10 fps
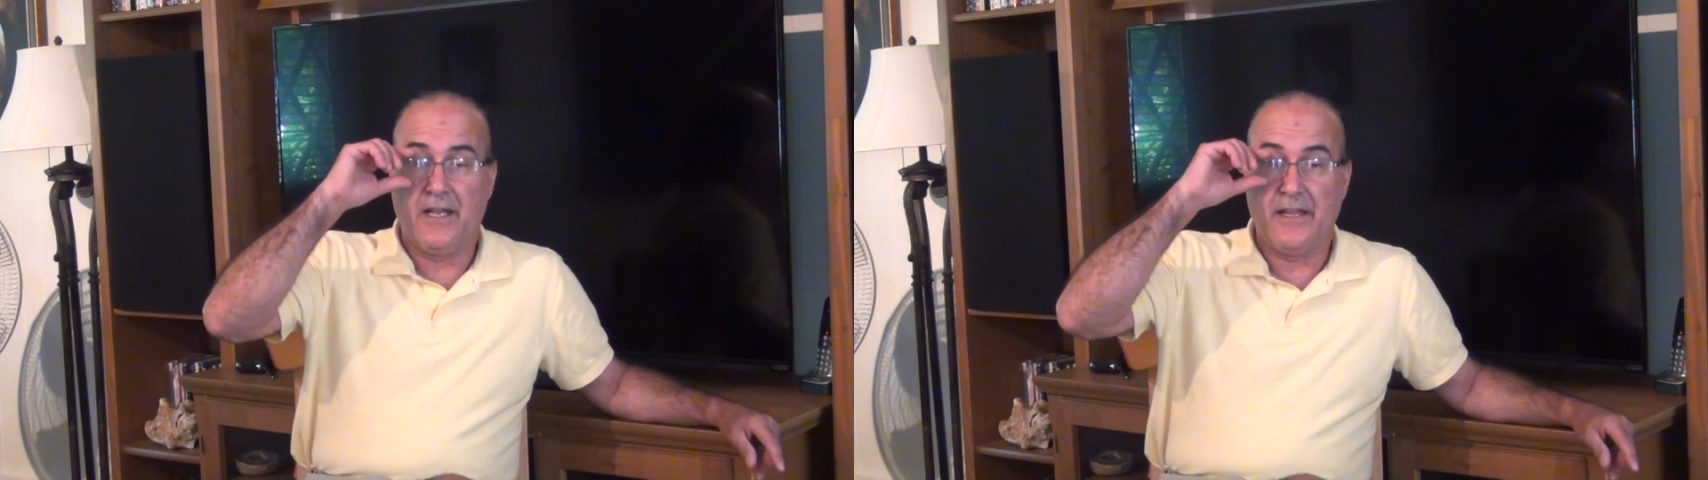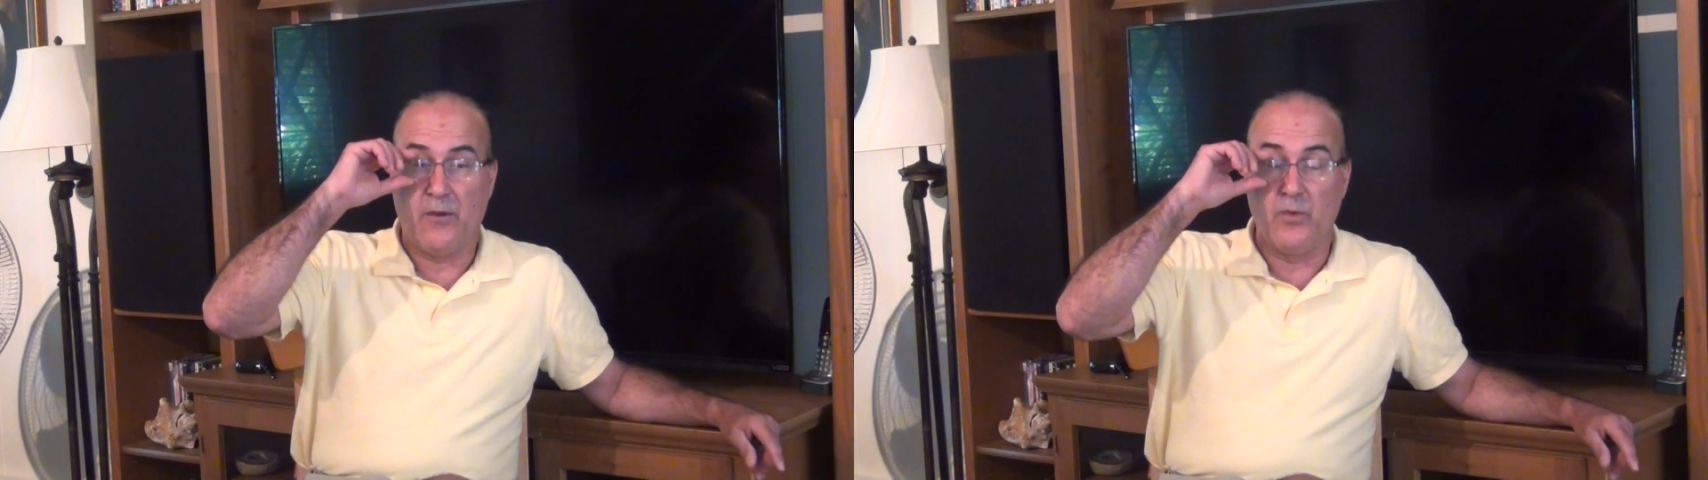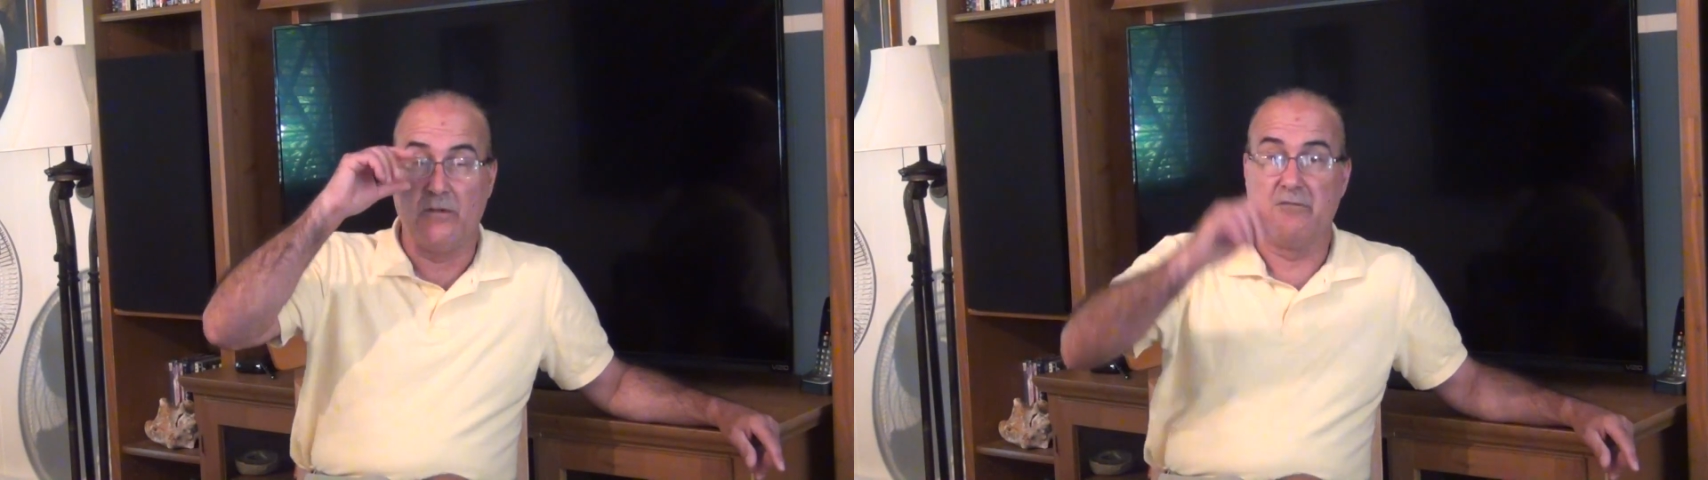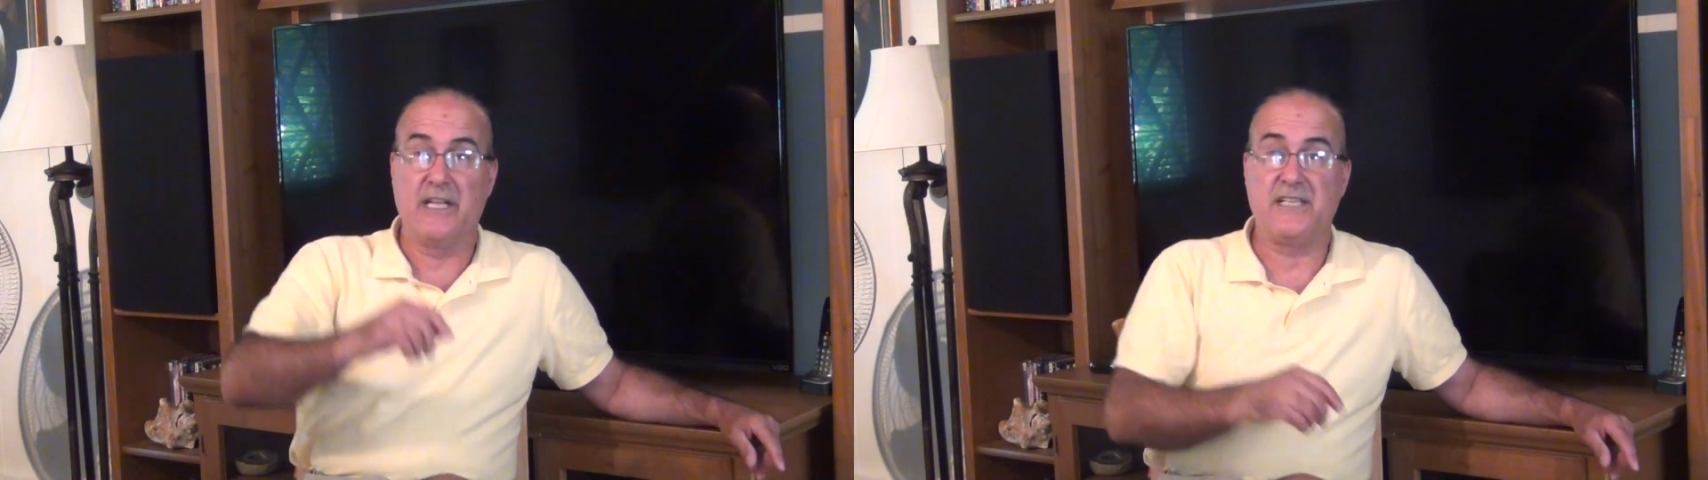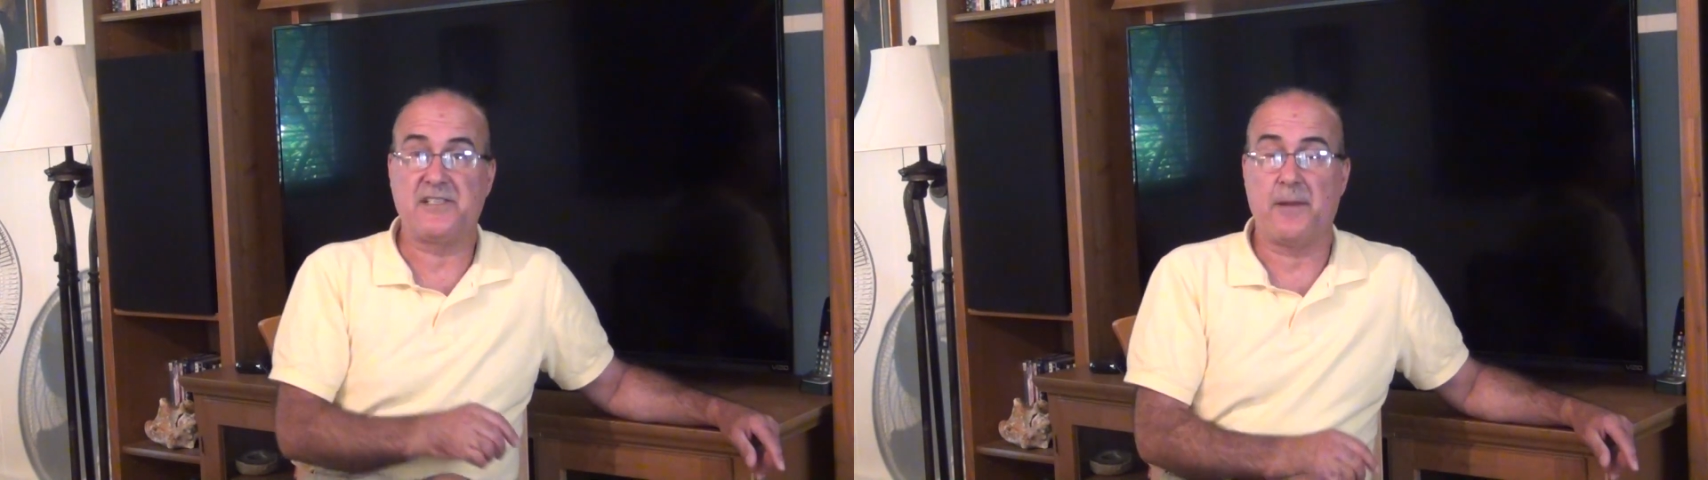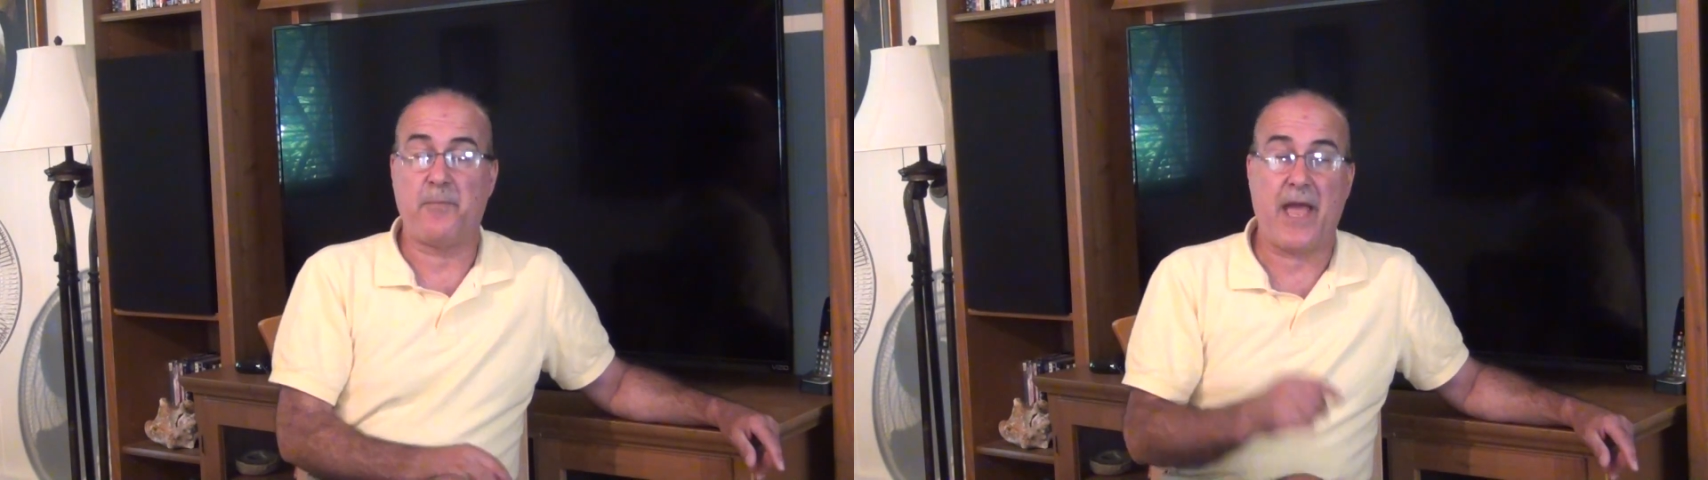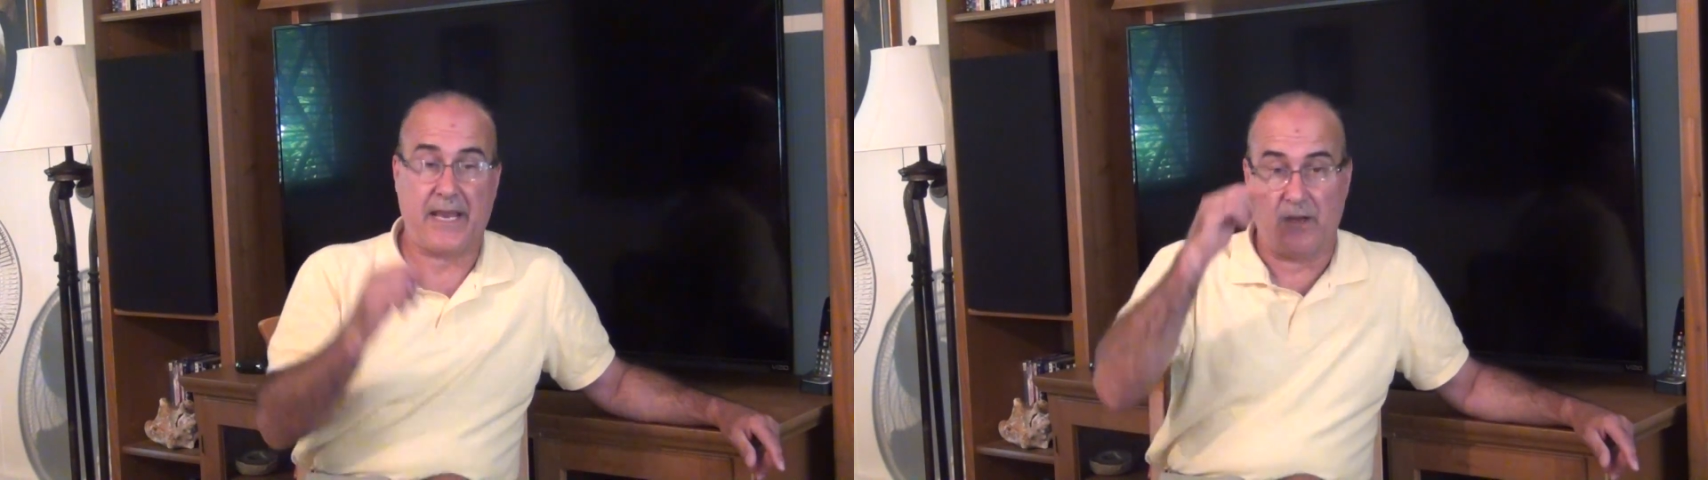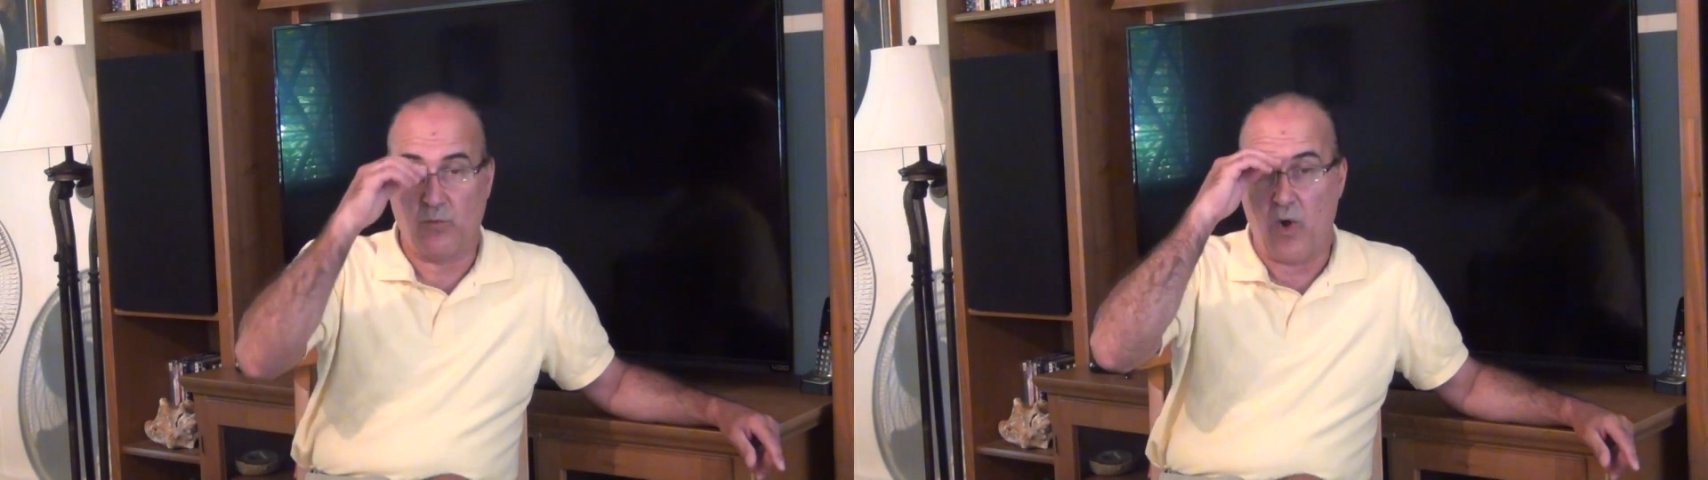They will really sit back and